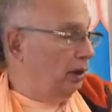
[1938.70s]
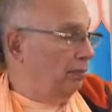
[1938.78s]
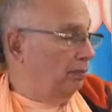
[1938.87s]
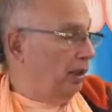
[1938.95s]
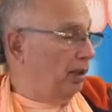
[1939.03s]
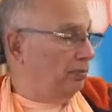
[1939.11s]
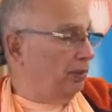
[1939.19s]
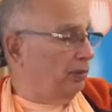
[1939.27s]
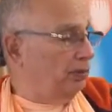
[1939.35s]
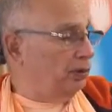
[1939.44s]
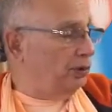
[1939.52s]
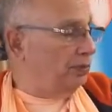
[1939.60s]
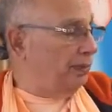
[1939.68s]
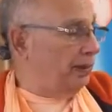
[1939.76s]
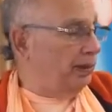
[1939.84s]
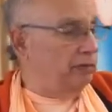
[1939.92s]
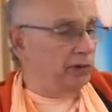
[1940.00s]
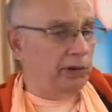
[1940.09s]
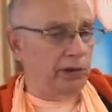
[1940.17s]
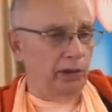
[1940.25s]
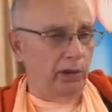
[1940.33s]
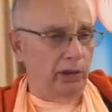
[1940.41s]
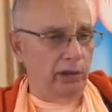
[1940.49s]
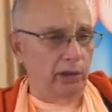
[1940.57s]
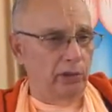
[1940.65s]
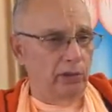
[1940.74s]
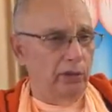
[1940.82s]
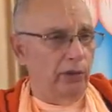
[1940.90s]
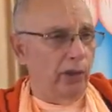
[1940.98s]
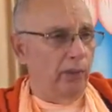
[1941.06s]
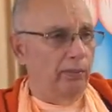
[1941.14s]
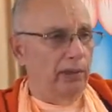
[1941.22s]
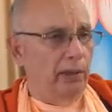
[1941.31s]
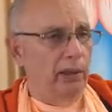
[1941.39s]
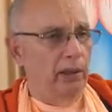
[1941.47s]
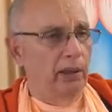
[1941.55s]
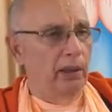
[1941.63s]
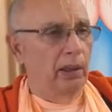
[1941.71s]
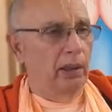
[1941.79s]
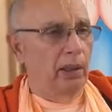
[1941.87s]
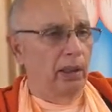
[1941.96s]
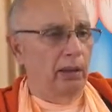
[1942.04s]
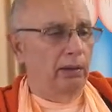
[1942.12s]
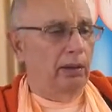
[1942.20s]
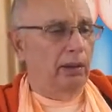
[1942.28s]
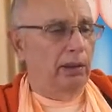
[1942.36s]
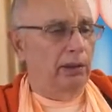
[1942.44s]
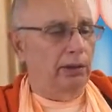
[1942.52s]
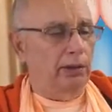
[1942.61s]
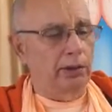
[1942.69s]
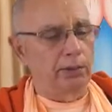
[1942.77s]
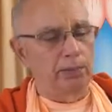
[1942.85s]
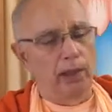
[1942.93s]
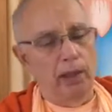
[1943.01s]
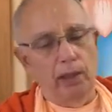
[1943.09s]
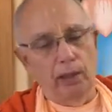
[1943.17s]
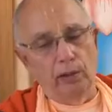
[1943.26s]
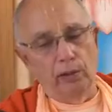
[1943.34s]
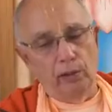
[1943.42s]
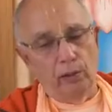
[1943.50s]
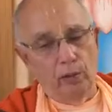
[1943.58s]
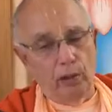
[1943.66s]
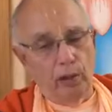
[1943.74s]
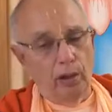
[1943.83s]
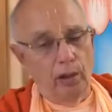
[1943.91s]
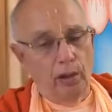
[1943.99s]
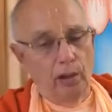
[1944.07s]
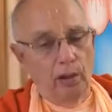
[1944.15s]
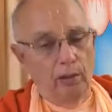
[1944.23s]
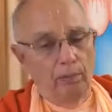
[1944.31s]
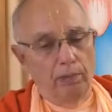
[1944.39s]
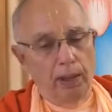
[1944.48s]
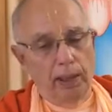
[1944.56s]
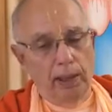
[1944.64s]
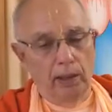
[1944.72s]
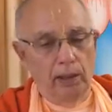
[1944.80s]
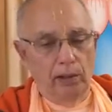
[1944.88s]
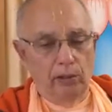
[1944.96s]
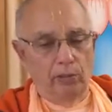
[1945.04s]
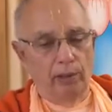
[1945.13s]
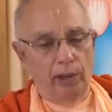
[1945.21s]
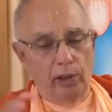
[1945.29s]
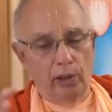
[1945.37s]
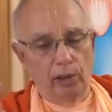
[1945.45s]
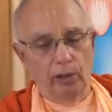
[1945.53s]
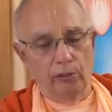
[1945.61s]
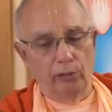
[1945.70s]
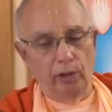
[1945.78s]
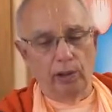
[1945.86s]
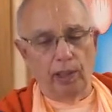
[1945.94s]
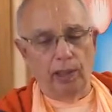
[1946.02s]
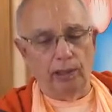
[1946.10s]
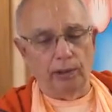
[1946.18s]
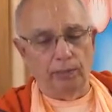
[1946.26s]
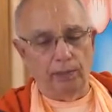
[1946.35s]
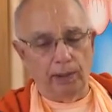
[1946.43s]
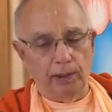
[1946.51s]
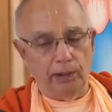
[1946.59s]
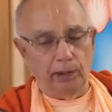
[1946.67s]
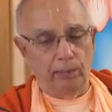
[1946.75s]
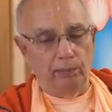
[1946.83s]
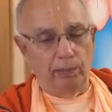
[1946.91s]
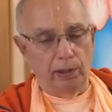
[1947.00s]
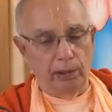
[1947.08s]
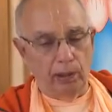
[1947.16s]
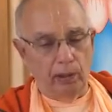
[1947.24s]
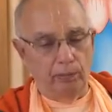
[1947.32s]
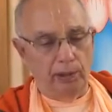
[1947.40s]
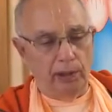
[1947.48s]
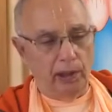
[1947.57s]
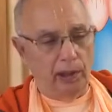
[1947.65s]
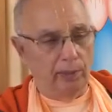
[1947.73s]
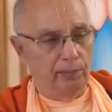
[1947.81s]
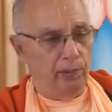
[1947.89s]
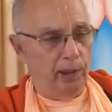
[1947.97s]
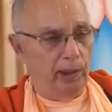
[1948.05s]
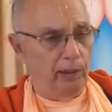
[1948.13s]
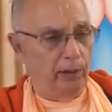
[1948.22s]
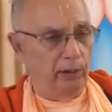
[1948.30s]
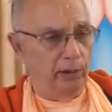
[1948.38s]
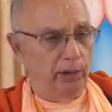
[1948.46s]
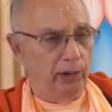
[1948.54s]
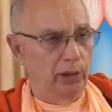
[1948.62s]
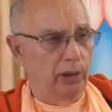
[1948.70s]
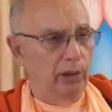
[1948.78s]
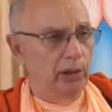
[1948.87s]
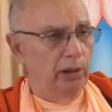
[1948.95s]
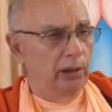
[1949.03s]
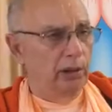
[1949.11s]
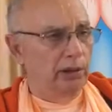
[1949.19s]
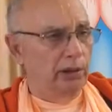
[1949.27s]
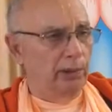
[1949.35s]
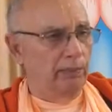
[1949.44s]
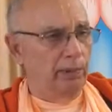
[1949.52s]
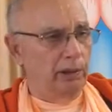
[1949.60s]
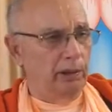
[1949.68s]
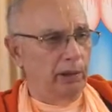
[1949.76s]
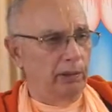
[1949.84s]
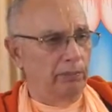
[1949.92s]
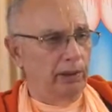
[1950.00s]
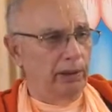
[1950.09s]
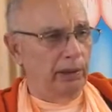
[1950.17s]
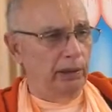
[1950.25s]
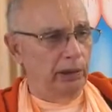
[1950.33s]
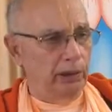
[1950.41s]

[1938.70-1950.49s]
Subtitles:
Mahaprabhu speaking with Sanatan Goswami, and he's explaining the Lord by three different aspects. Sambandha, Abhideya, Prayojana. Sambandha means